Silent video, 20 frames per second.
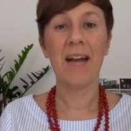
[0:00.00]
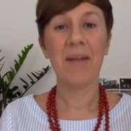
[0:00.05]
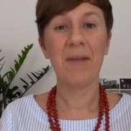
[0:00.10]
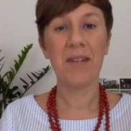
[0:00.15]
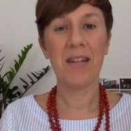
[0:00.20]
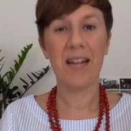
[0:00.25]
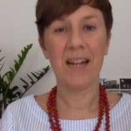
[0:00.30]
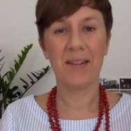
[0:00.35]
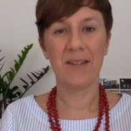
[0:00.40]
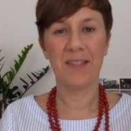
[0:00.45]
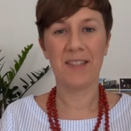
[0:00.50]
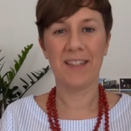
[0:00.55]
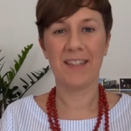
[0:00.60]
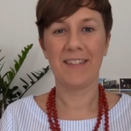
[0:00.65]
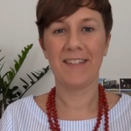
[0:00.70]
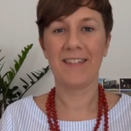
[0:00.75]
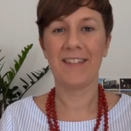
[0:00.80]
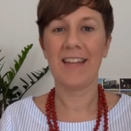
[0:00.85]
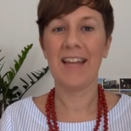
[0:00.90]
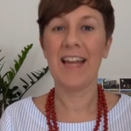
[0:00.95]
Claudia,
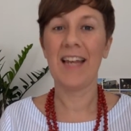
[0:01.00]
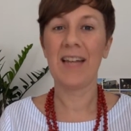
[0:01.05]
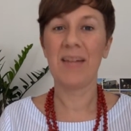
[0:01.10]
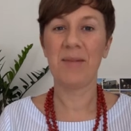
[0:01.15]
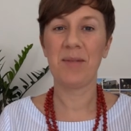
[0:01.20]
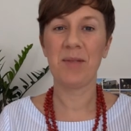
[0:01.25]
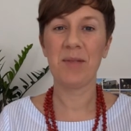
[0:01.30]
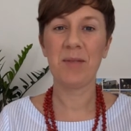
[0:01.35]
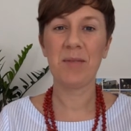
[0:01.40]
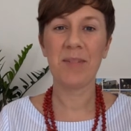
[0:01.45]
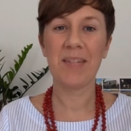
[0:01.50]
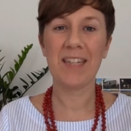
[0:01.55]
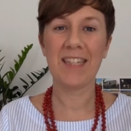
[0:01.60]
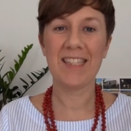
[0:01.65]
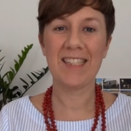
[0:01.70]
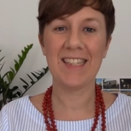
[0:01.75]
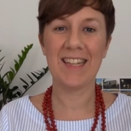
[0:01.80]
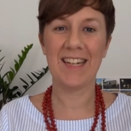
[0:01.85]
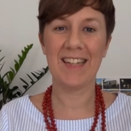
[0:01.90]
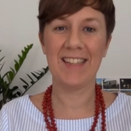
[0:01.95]
and I'm super
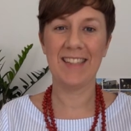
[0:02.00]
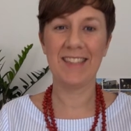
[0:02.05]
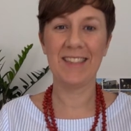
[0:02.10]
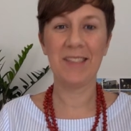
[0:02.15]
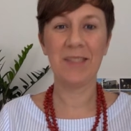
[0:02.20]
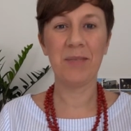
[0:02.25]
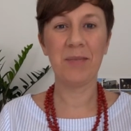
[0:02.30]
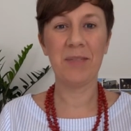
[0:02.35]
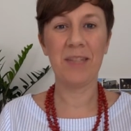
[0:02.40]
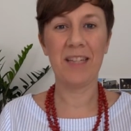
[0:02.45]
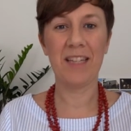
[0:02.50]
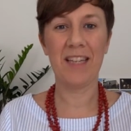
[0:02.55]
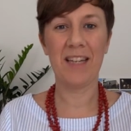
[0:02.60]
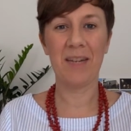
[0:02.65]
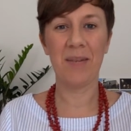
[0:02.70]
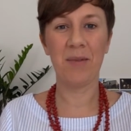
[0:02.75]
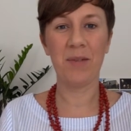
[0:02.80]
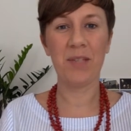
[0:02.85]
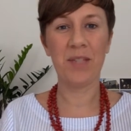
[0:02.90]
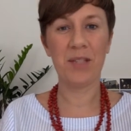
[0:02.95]
excited to be
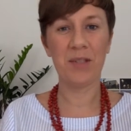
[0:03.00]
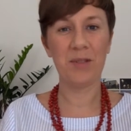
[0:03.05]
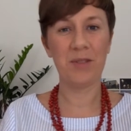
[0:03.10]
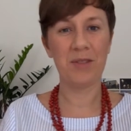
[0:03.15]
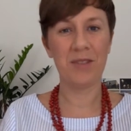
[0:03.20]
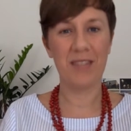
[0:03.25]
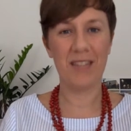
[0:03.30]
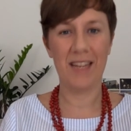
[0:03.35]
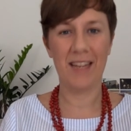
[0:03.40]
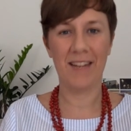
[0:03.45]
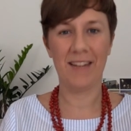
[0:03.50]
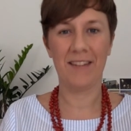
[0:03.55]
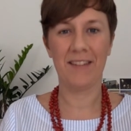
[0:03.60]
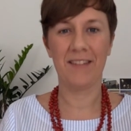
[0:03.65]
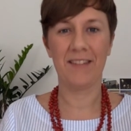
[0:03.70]
here with you today.